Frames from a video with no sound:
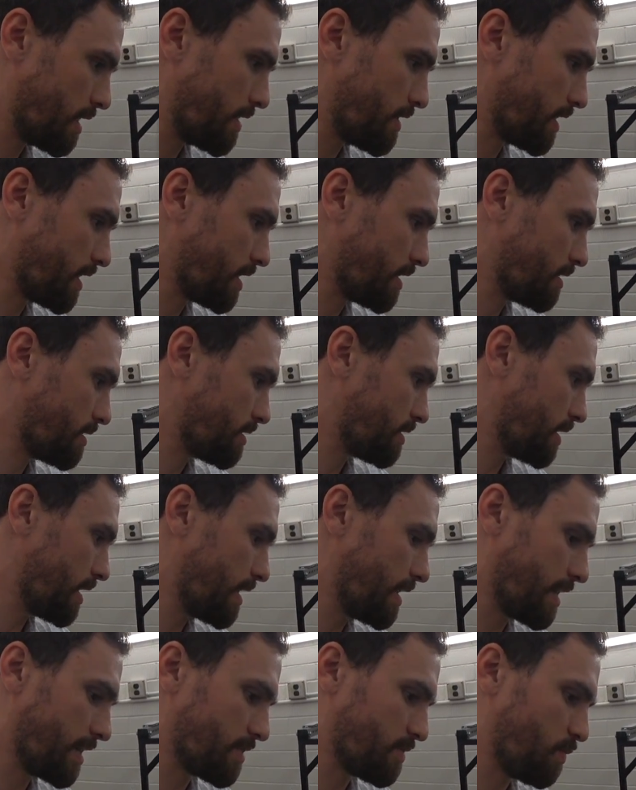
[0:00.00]
think
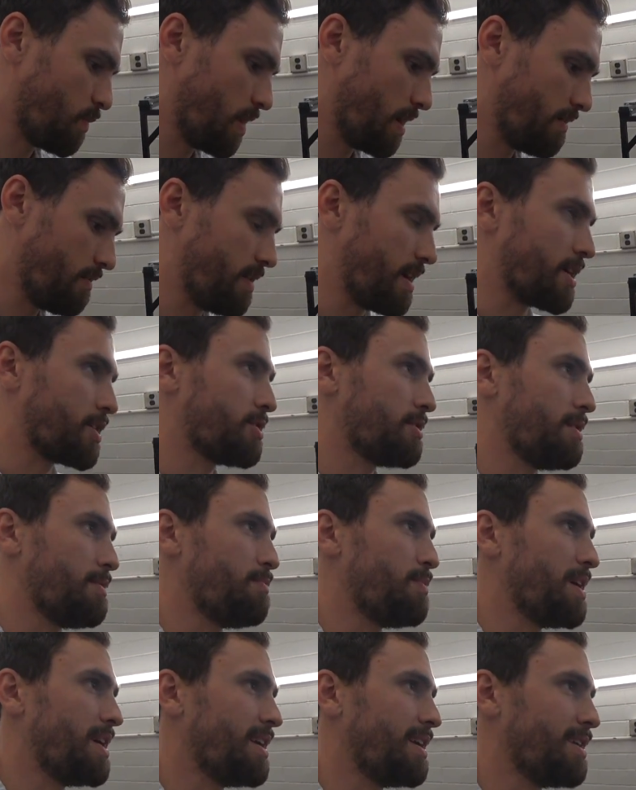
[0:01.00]
his wife actually
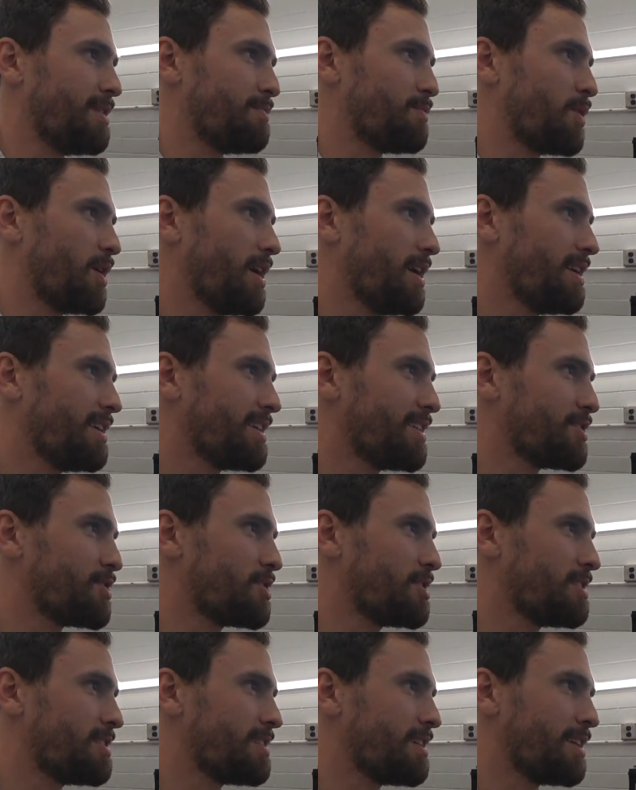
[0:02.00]
beat him, right? Because
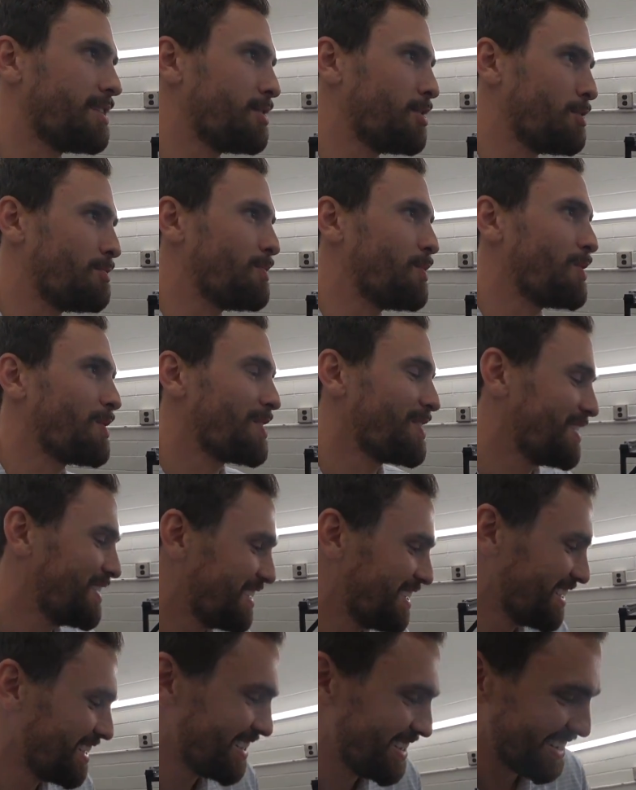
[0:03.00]
she said no more.
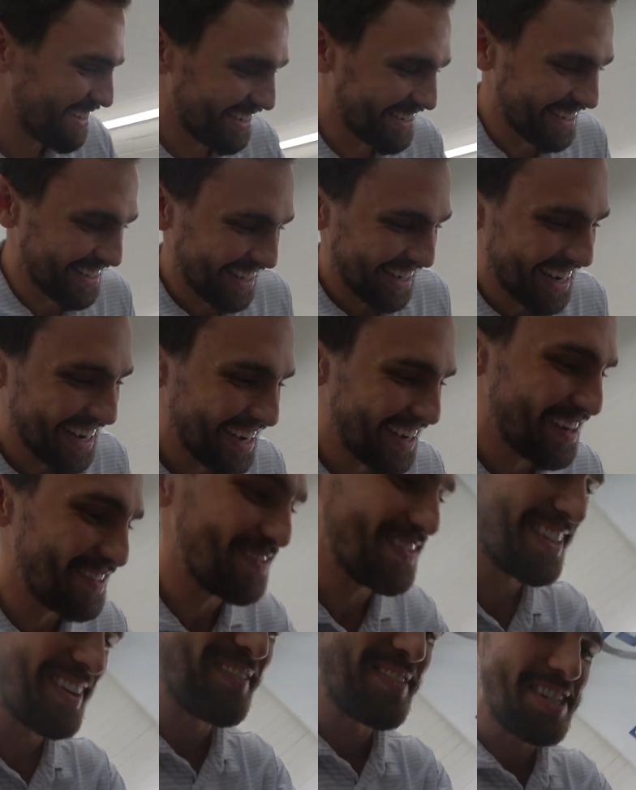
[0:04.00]

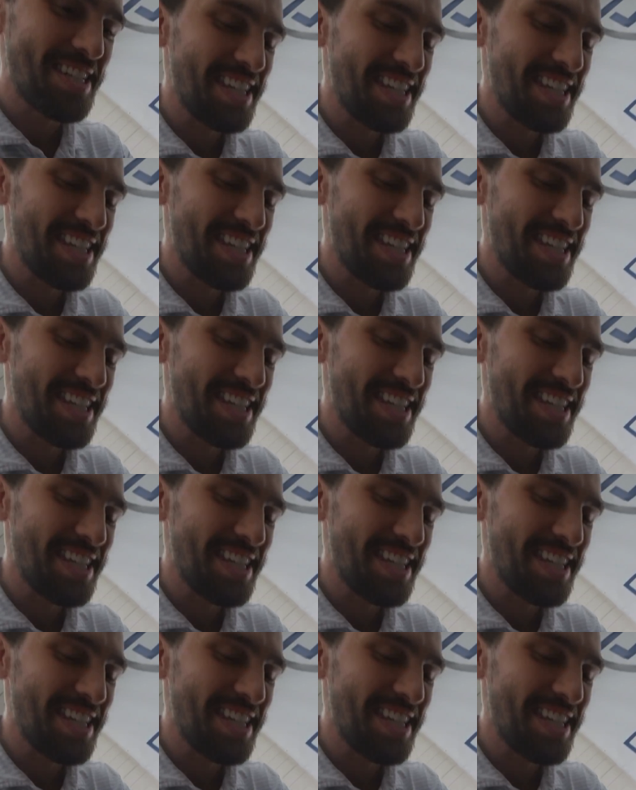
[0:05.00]
I'm just